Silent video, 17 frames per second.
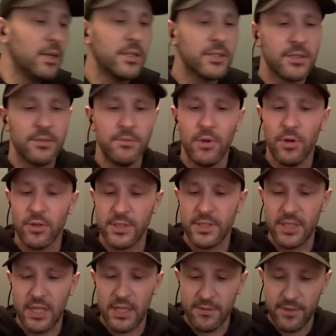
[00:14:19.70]
Some more
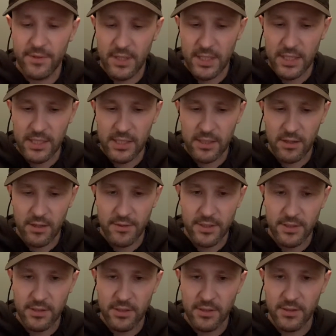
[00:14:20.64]
sci-fi. I got this
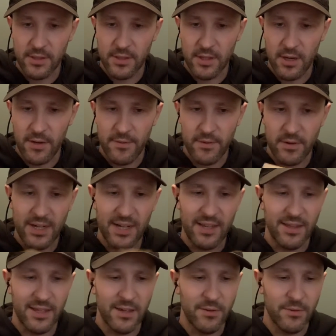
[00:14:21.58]
because of the cover, and I
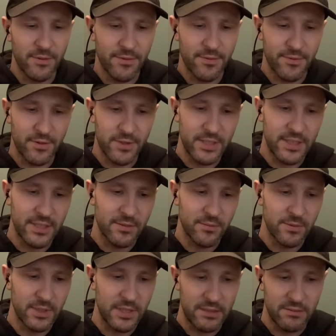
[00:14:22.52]
think it was free because it
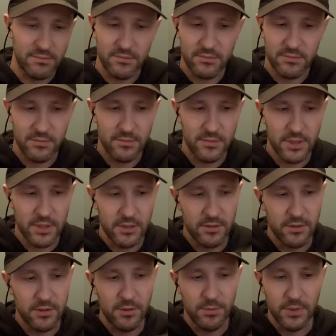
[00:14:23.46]
was like a
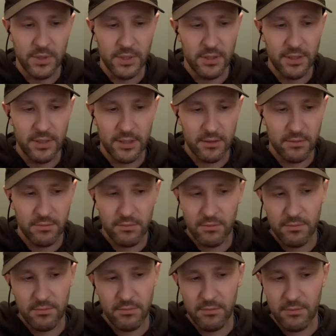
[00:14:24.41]
stupid deal, like
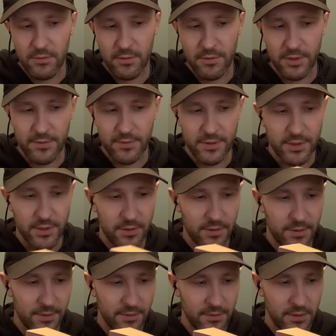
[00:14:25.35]
3 for 2 or
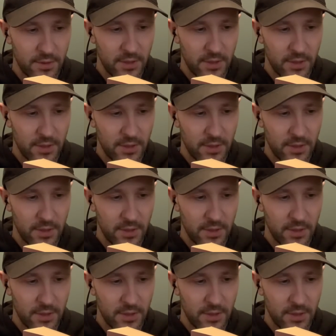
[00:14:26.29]
something.